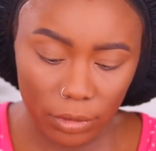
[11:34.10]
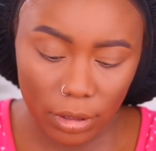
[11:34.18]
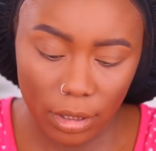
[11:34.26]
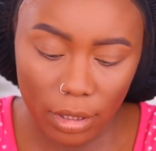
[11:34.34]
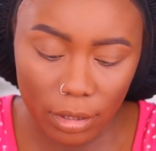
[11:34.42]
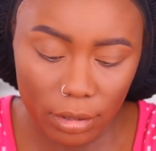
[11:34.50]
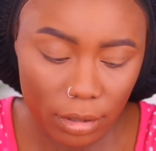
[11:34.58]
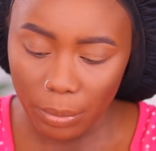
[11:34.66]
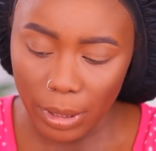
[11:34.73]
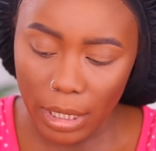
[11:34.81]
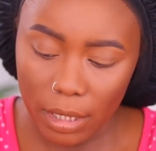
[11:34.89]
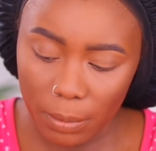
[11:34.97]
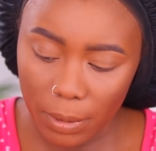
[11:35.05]
I'm just gonna
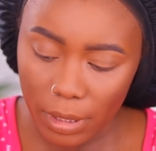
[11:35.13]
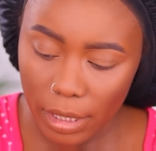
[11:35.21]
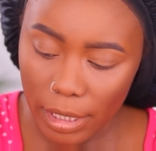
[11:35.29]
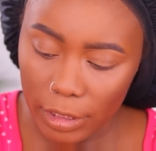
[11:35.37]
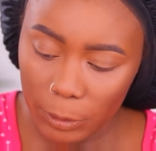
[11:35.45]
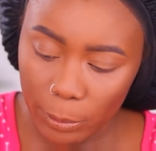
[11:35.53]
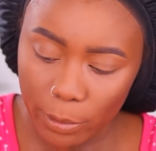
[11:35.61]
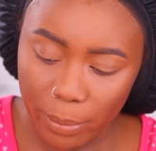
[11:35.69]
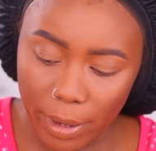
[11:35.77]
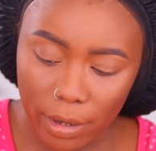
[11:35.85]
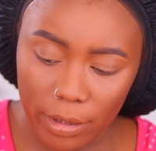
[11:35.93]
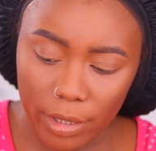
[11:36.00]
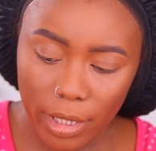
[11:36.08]
pick up the air sponge
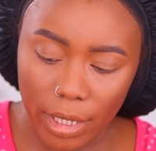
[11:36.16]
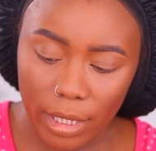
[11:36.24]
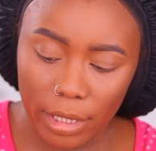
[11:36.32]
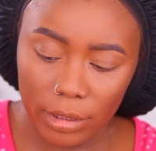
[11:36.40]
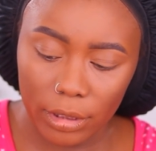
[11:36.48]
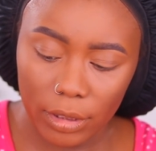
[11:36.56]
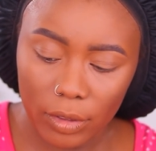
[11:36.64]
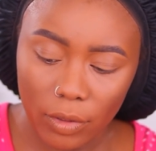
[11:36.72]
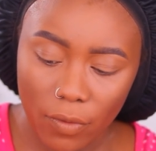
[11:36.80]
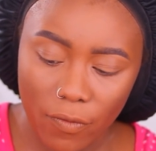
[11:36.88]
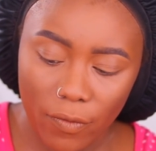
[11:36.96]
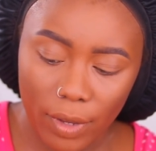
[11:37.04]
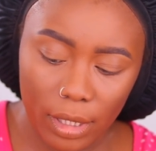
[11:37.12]
powder again and just
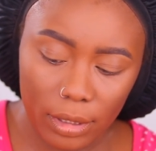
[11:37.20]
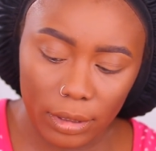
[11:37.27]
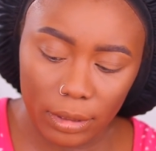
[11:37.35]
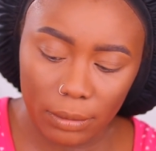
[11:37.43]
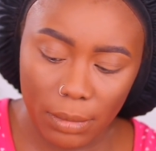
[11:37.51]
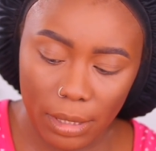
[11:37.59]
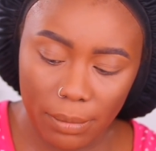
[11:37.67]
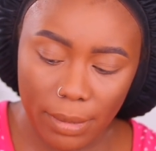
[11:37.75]
fix my